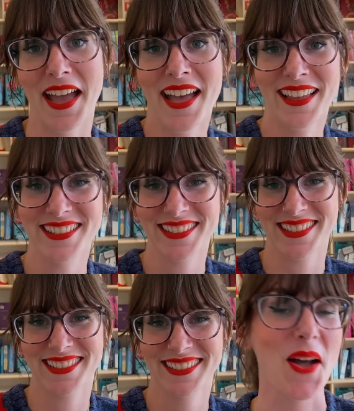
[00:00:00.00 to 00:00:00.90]
end.
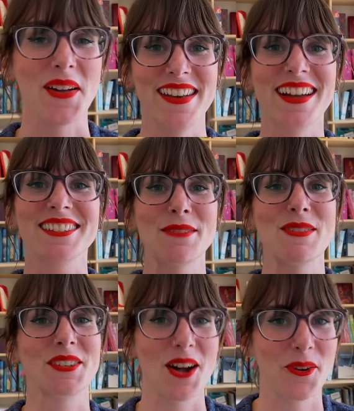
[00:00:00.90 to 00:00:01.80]
okay, next up on
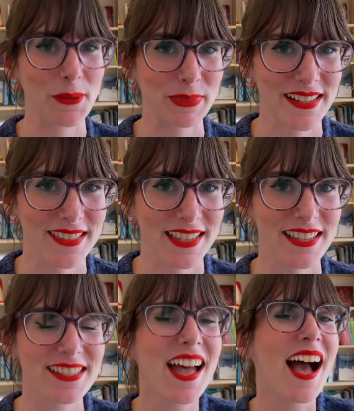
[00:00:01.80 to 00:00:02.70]
the concrete plans
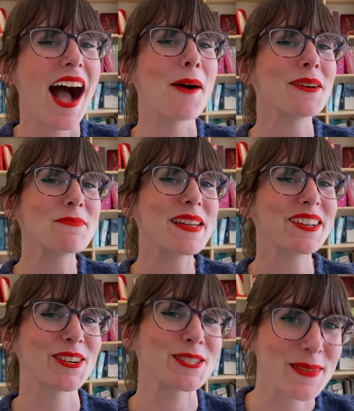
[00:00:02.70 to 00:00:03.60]
list, I wanna make
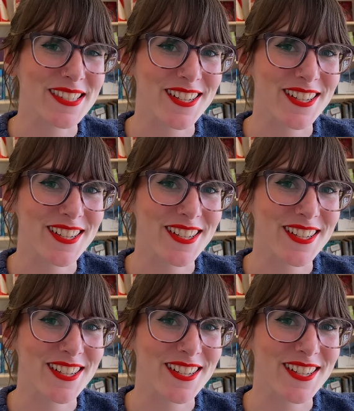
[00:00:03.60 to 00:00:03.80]
Christmas